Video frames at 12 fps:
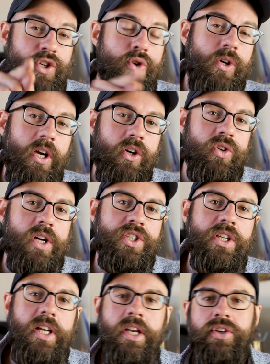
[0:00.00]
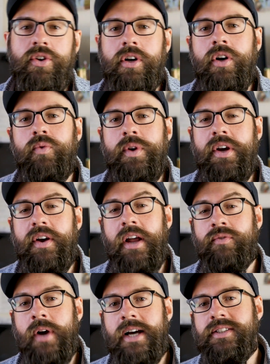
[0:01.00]
you can crush it in your career
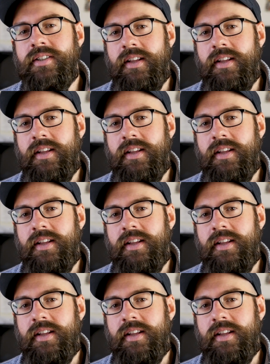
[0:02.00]
and rise